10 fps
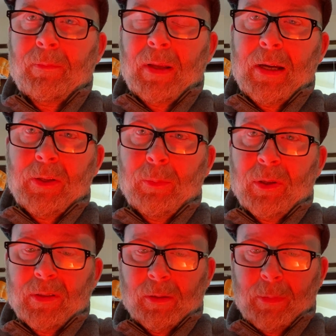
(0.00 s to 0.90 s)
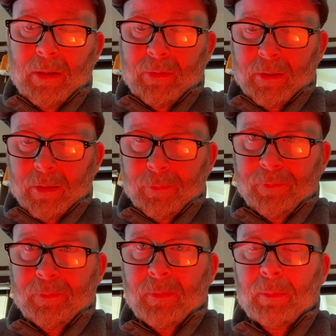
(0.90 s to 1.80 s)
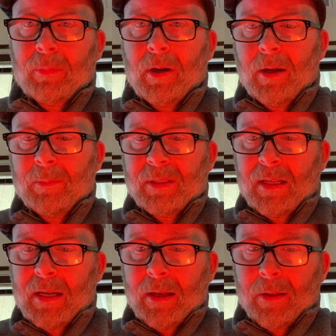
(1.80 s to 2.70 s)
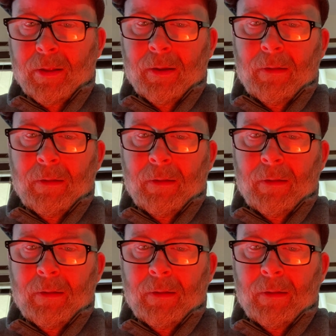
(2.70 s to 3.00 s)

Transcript: Hecuba is lamenting Priam's death.